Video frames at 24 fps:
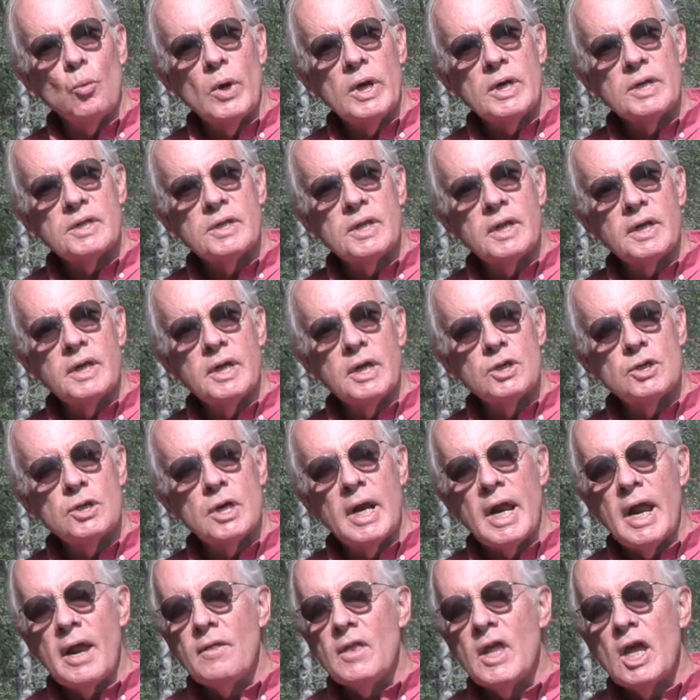went into the kitchen,
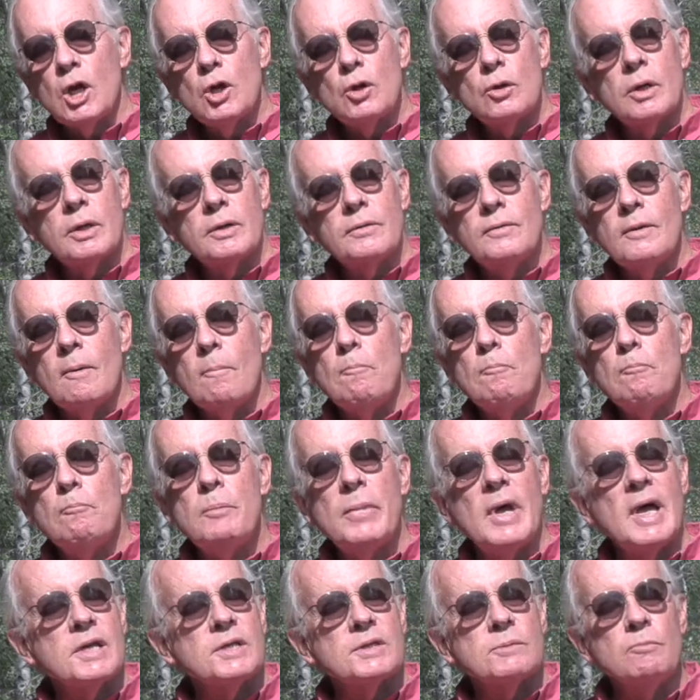and they cooked the
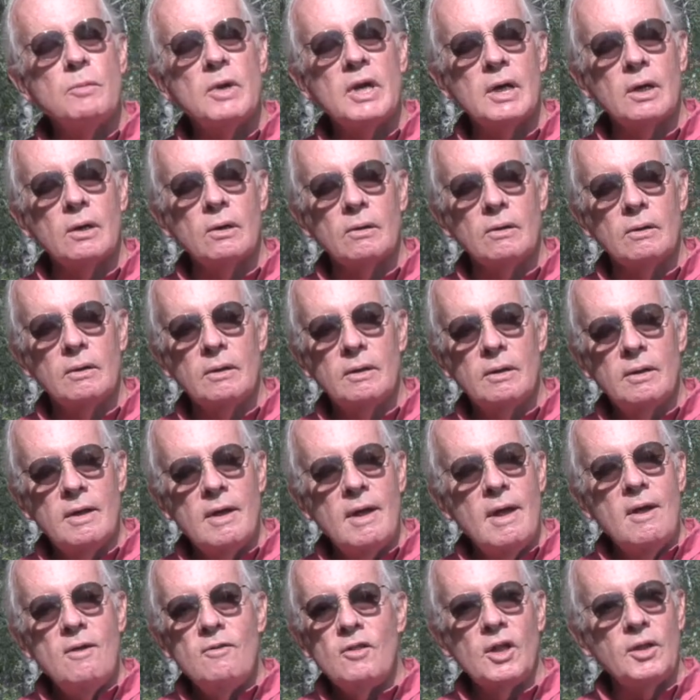best meal
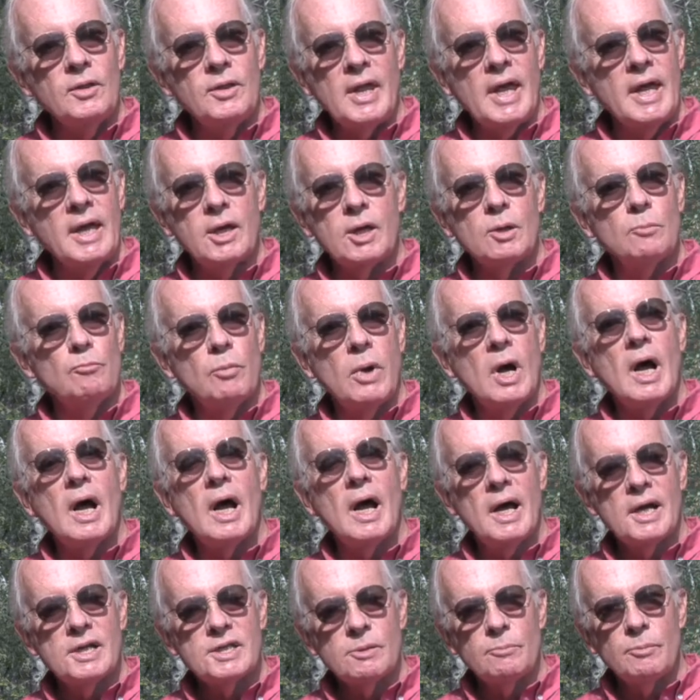that they could
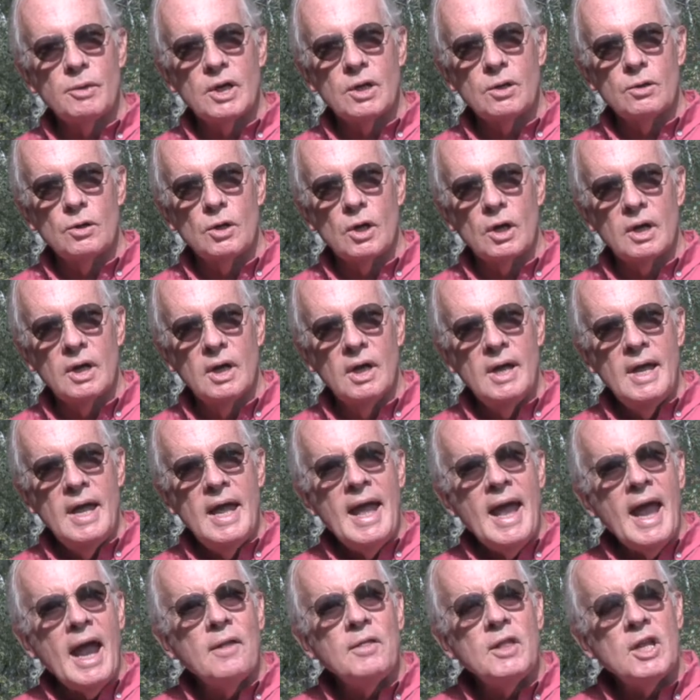possibly cook,
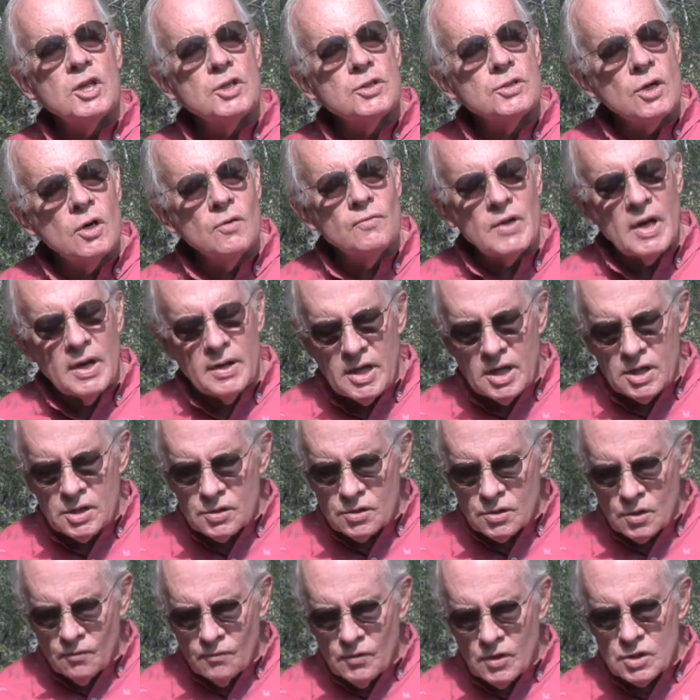and they served it, and they
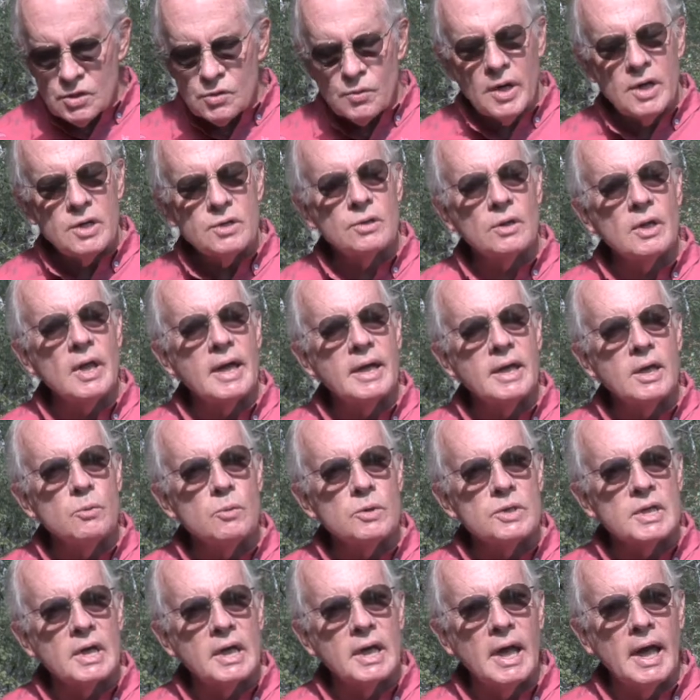served the stranger like he
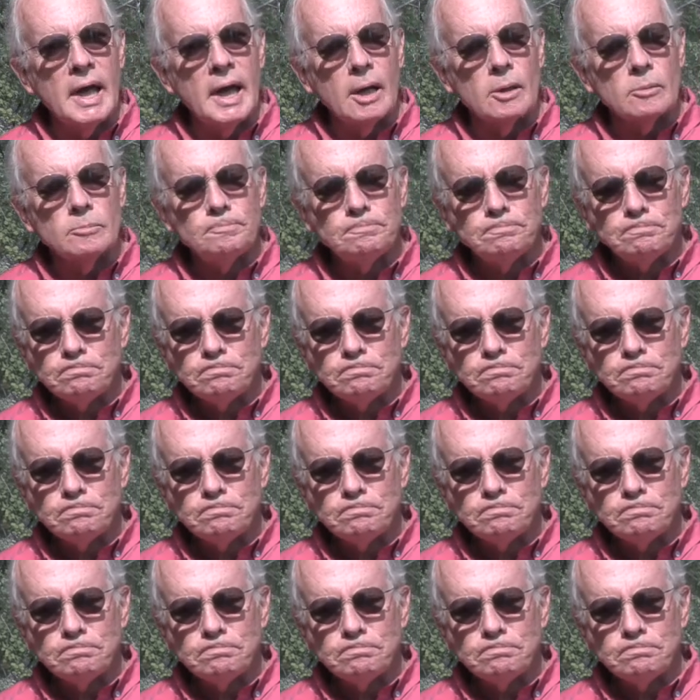was a king.